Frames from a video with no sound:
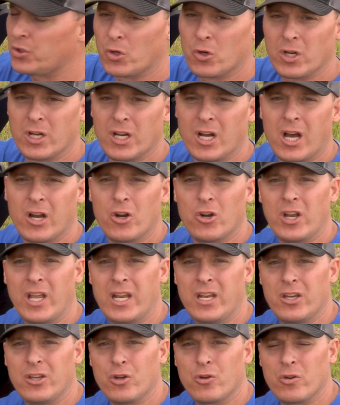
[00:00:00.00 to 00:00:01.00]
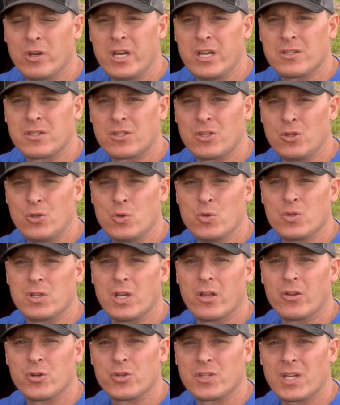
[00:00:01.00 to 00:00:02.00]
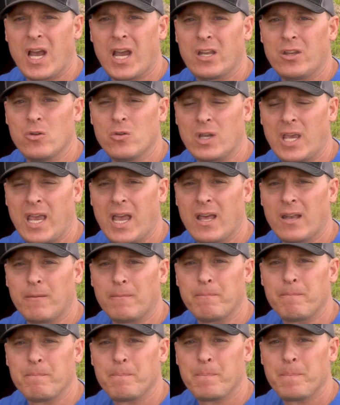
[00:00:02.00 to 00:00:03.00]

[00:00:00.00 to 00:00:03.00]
turn it 180 degrees to use the other side, you can.